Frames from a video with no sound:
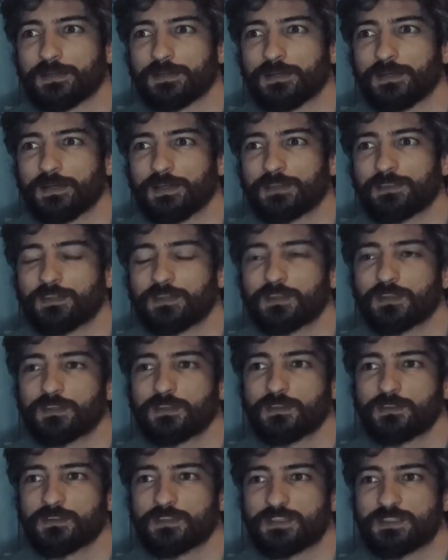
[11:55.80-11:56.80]
I
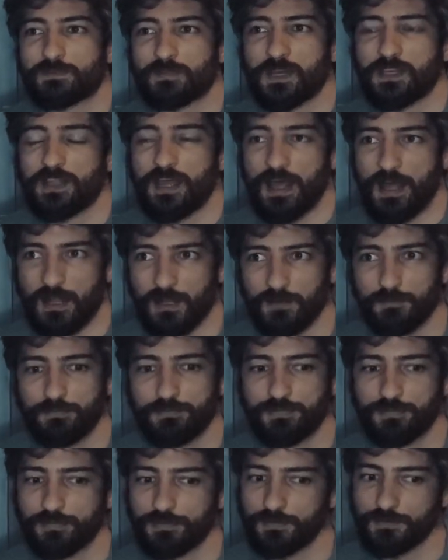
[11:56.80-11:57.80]
think this might
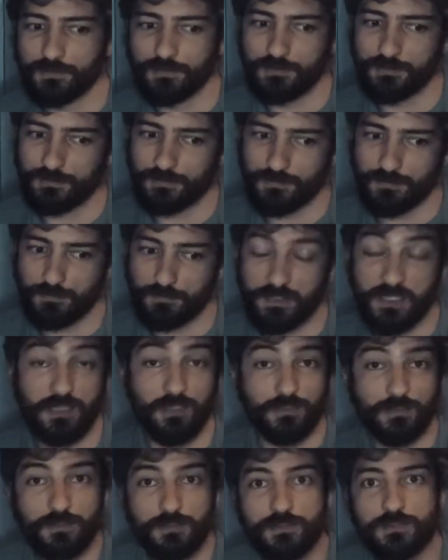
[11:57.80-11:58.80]
help
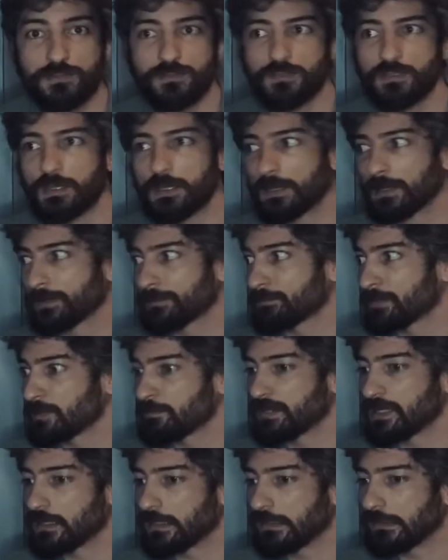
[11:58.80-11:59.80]
beginners, and
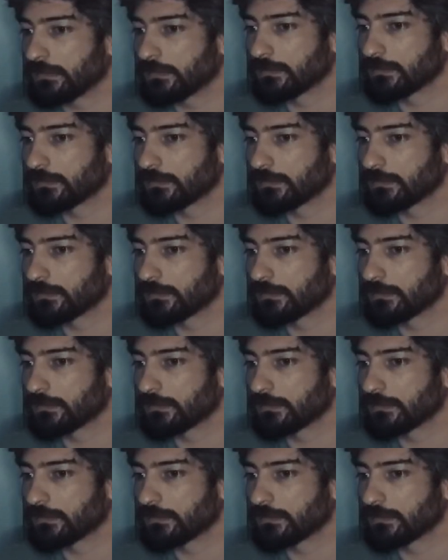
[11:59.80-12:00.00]
maybe